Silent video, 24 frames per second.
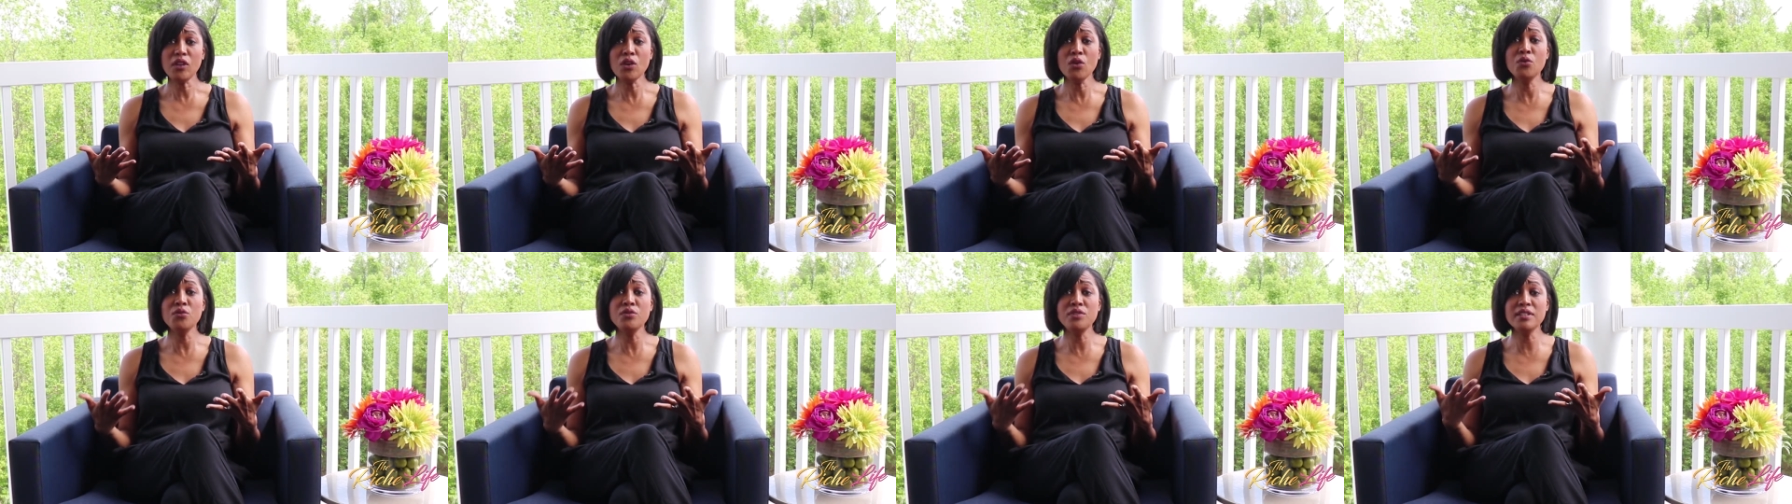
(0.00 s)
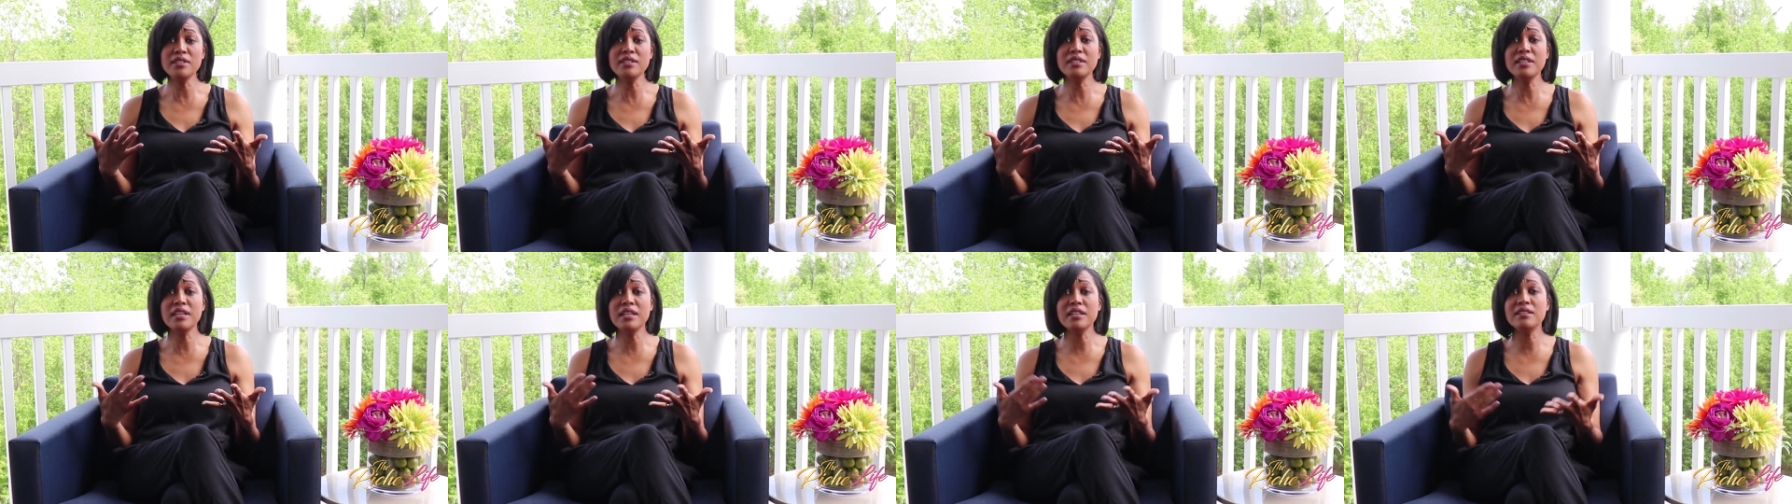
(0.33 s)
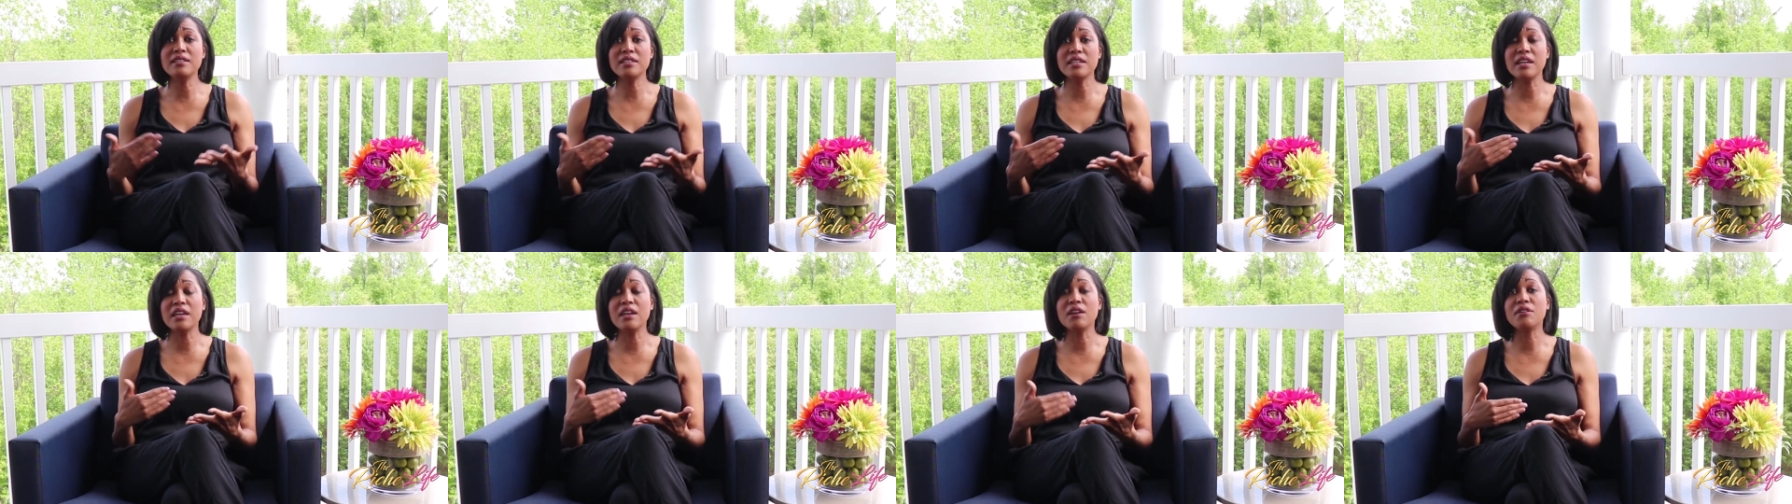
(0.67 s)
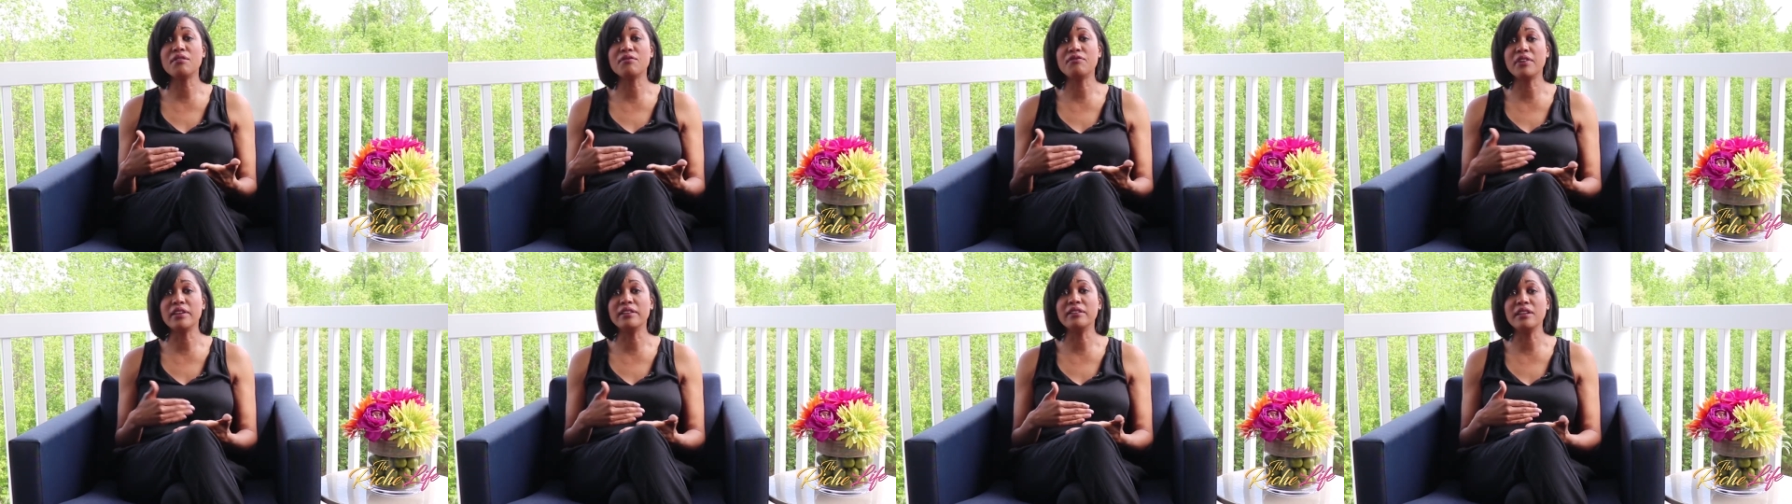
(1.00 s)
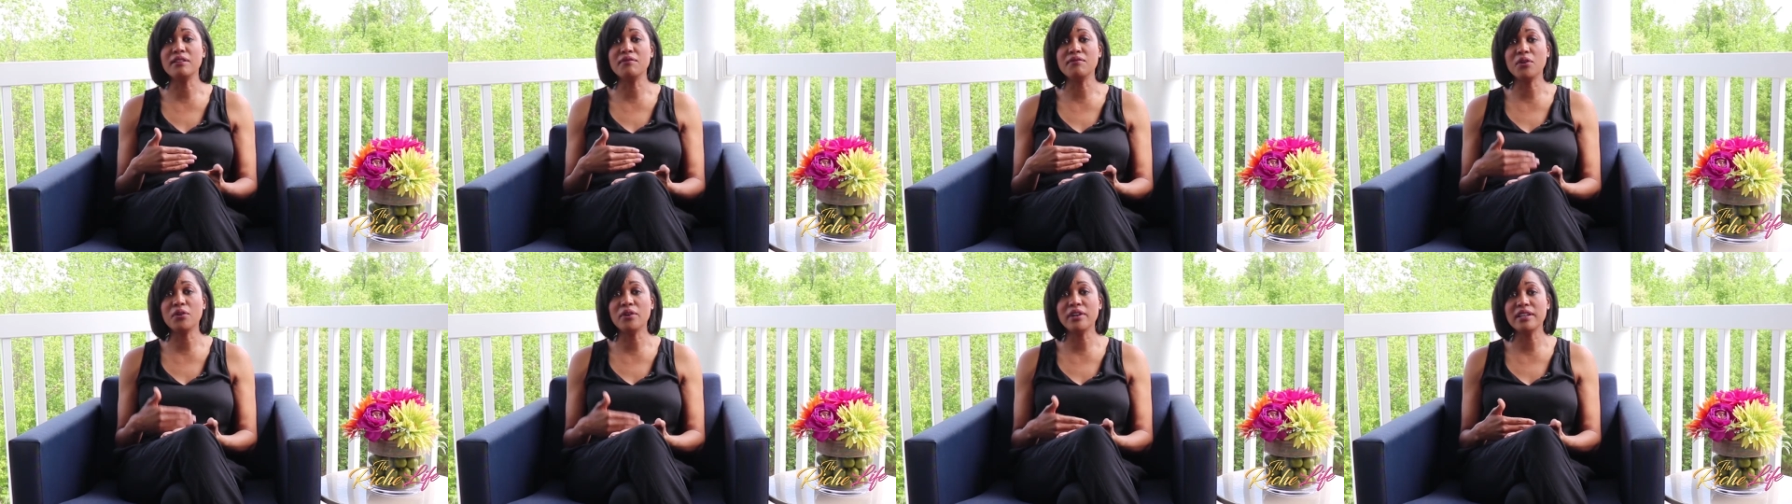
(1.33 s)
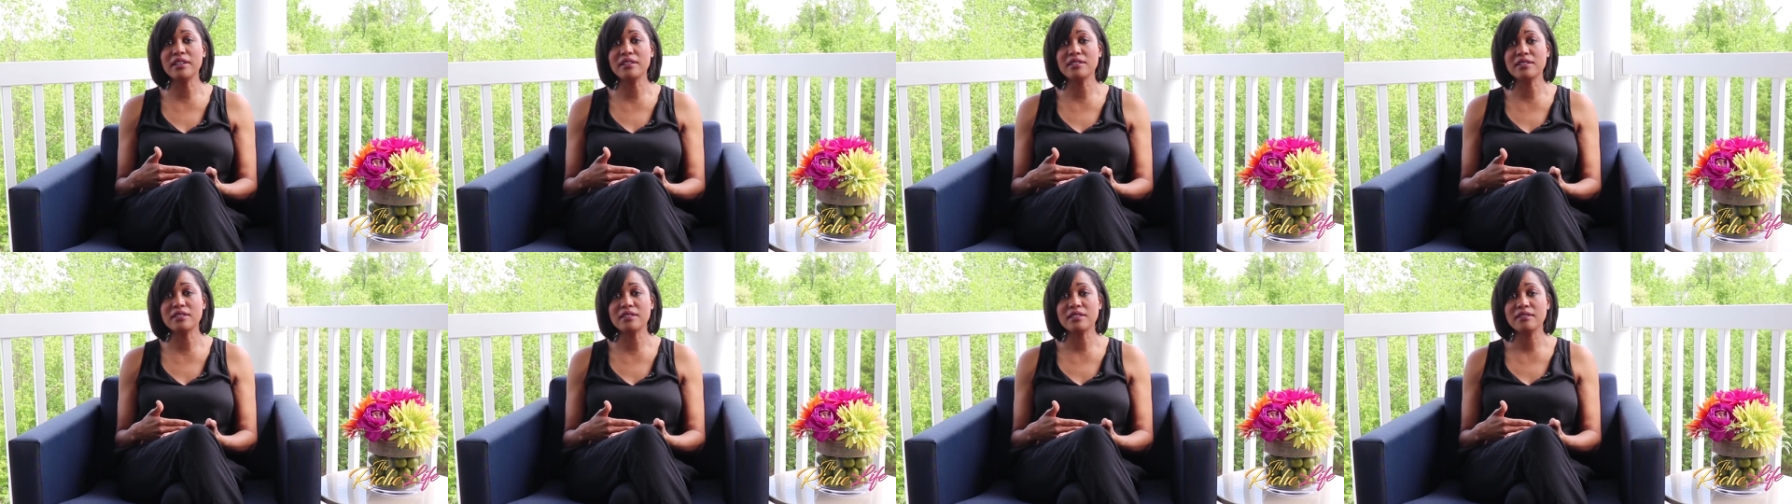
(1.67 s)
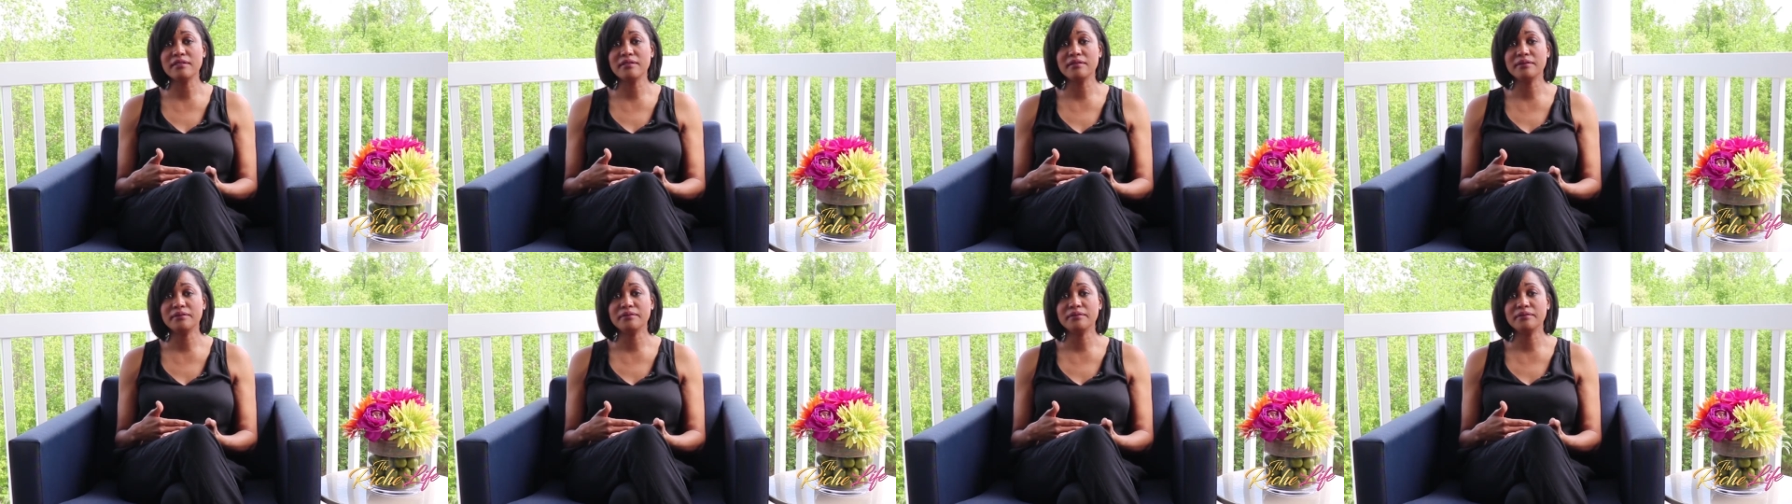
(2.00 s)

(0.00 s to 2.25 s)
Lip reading: who just needs to hear a friendly voice.